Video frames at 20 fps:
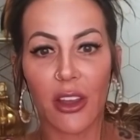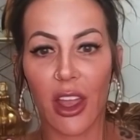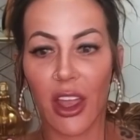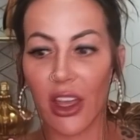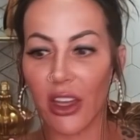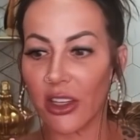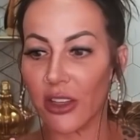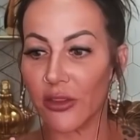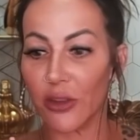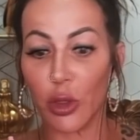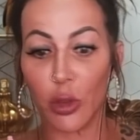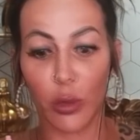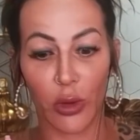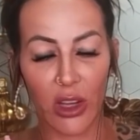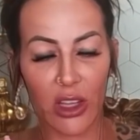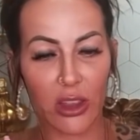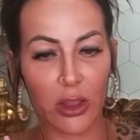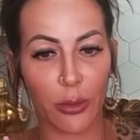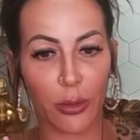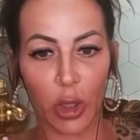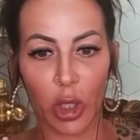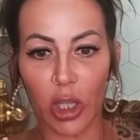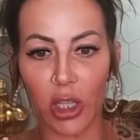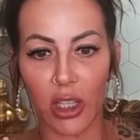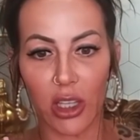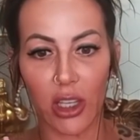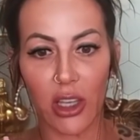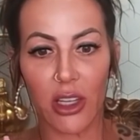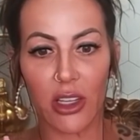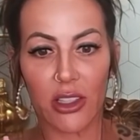And if you read the
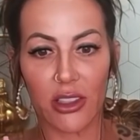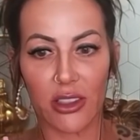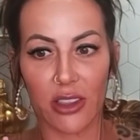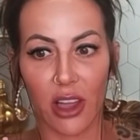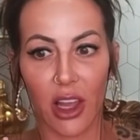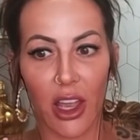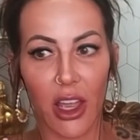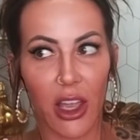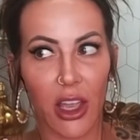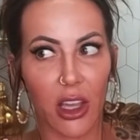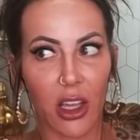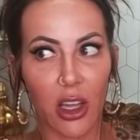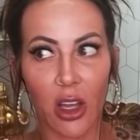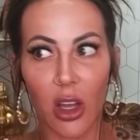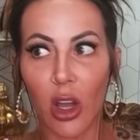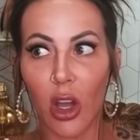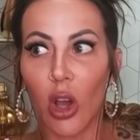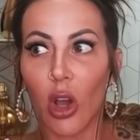book, it is like,